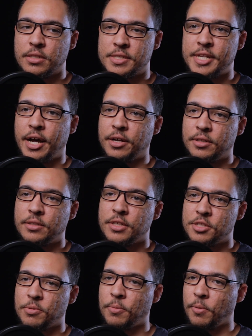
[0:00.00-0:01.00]
style
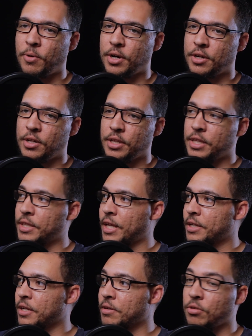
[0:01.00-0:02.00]
is what we want to call it, and
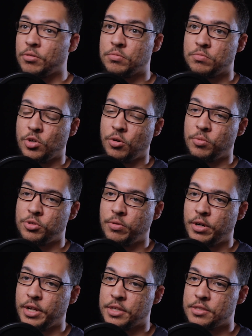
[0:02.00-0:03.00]
that can go into
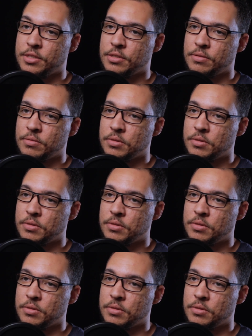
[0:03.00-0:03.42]
our next.